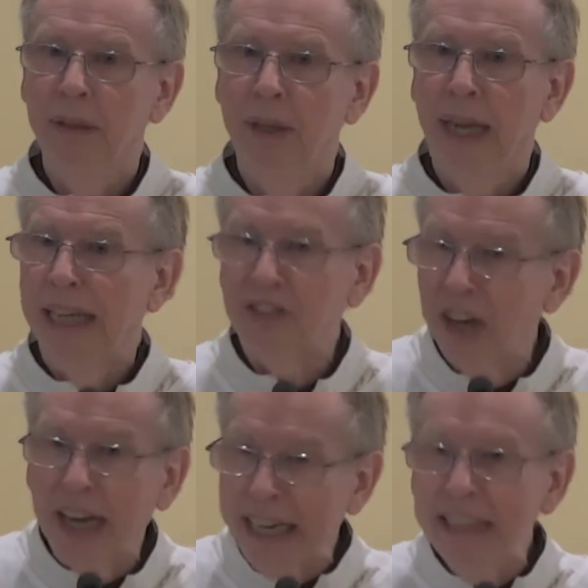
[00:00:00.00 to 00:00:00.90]
It's
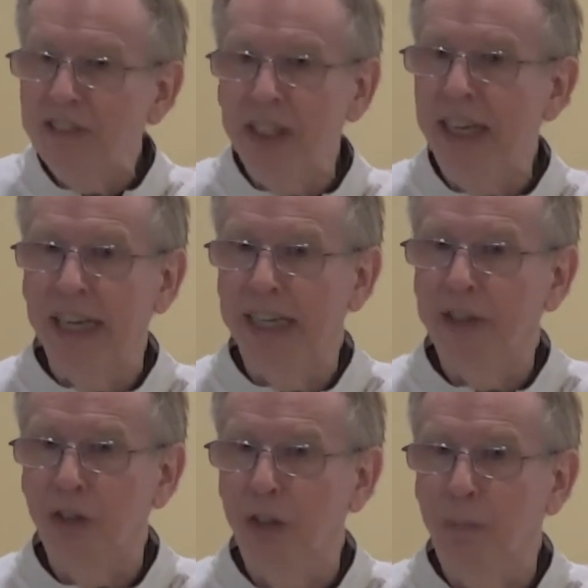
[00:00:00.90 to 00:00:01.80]
not easy getting it
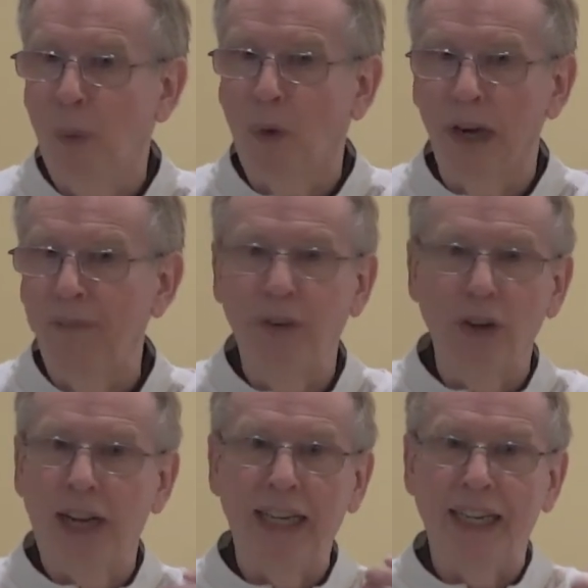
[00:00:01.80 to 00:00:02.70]
to the poor. If you're
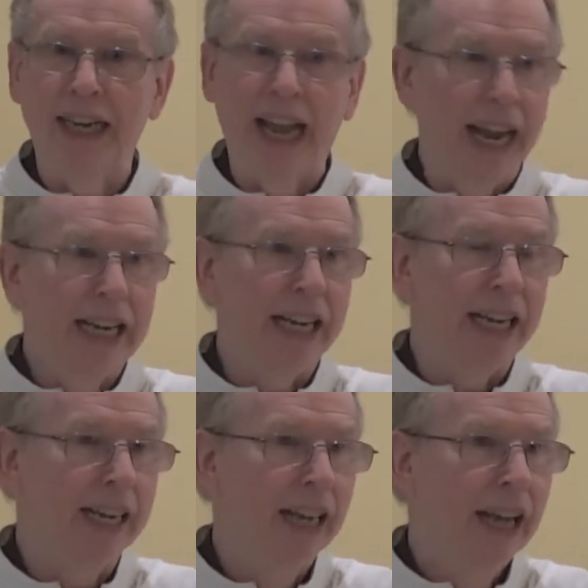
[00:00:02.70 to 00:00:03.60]
like in
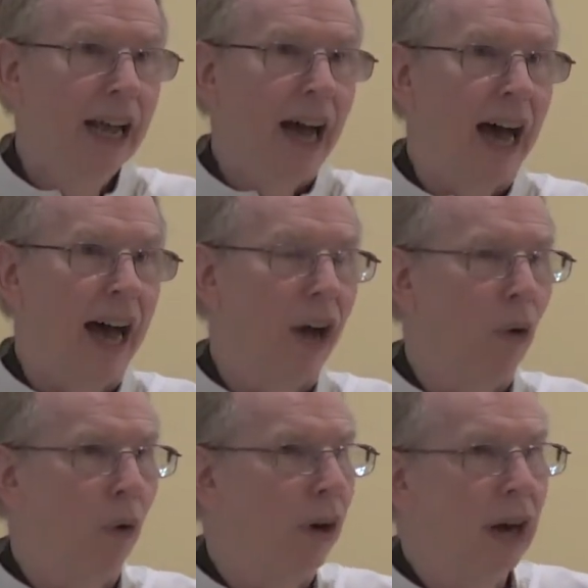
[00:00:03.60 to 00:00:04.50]
Haiti uh,
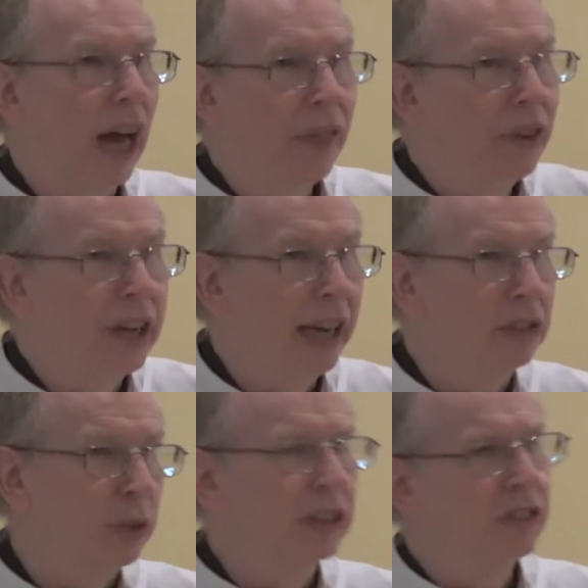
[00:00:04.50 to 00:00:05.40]
or other
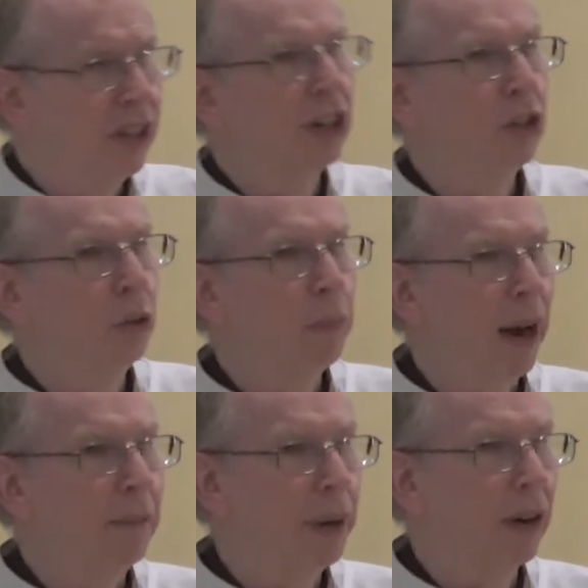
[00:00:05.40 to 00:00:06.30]
countries, they're doing
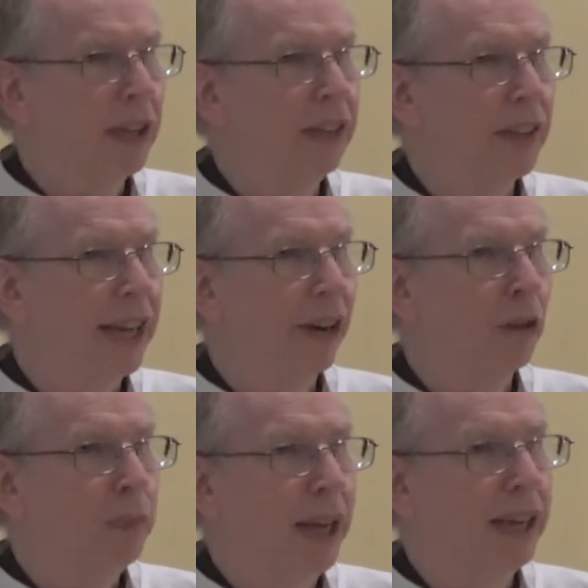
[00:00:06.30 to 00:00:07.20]
primarily in the
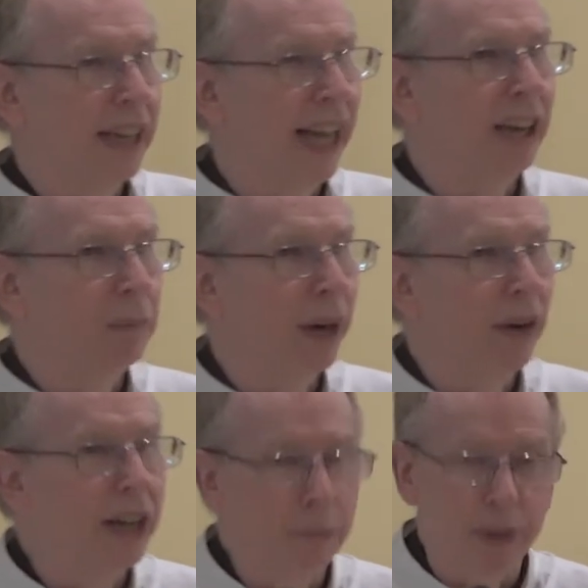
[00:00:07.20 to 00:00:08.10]
Caribbean, Latin
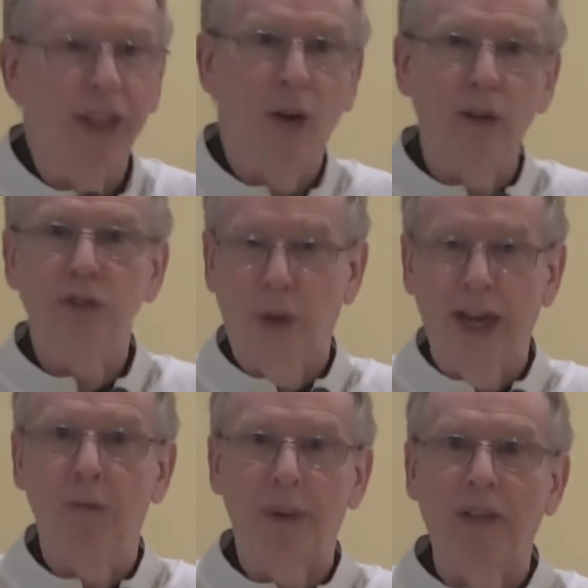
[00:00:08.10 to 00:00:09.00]
America, but they also
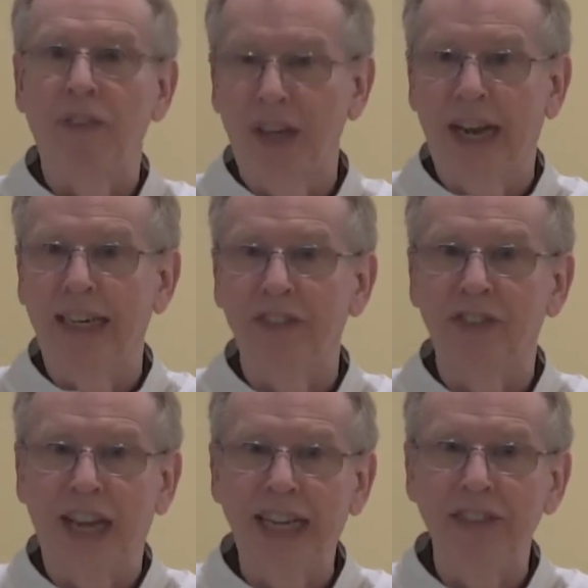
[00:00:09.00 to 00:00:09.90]
help out in the United
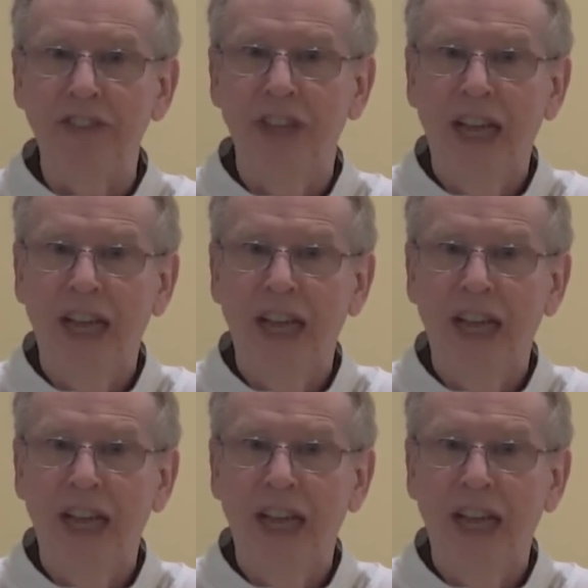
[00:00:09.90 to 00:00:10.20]
States,